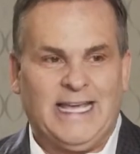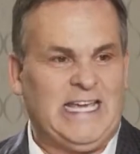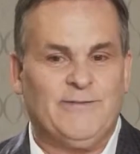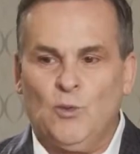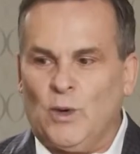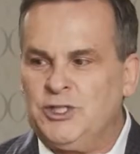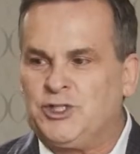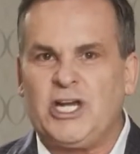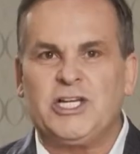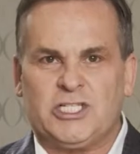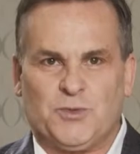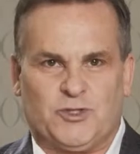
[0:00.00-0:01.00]
Even when
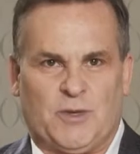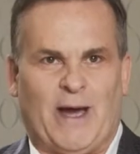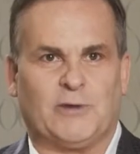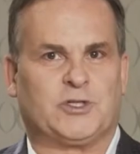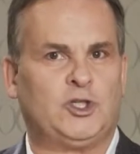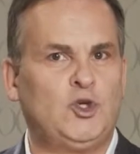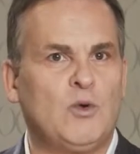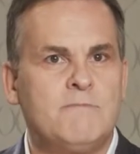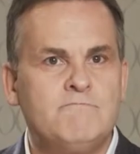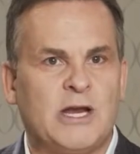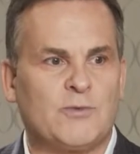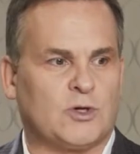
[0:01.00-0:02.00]
Jesus was about to do a
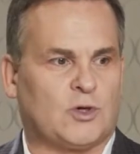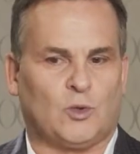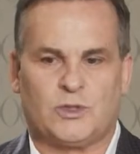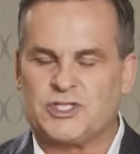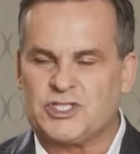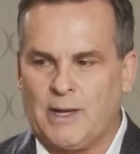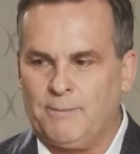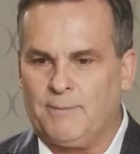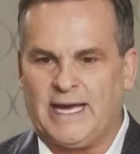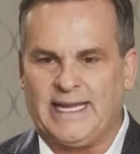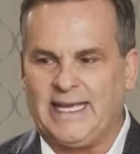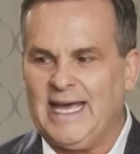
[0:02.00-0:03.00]
miracle with
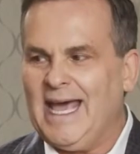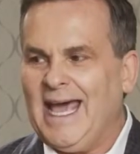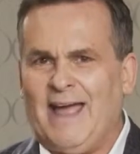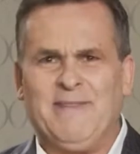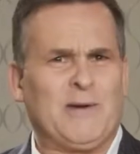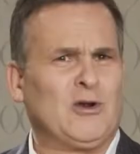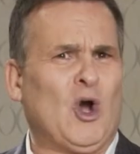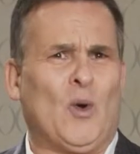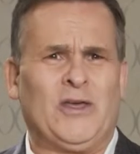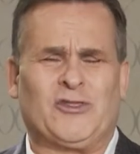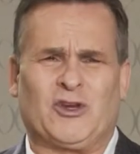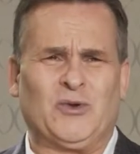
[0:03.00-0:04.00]
somebody and they were
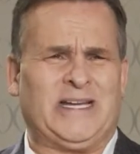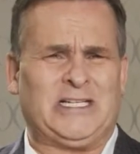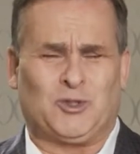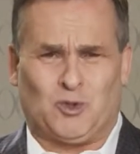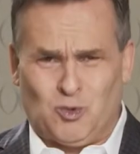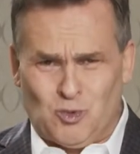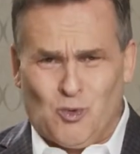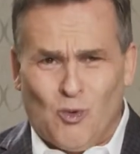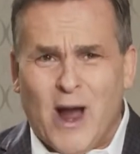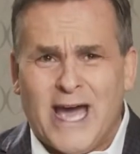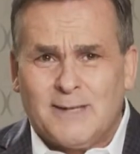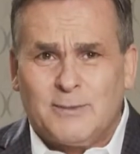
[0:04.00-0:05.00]
going through
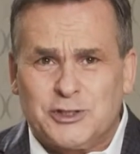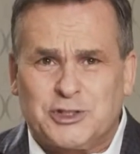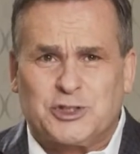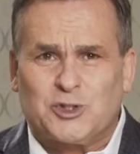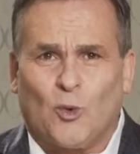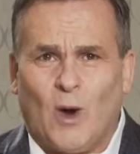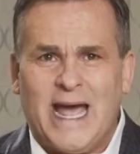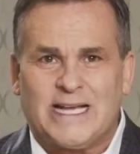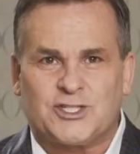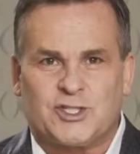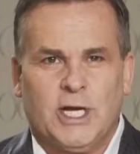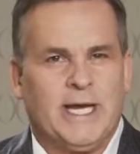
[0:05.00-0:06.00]
incredible
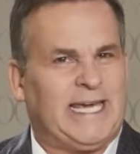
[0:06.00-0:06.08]
stress,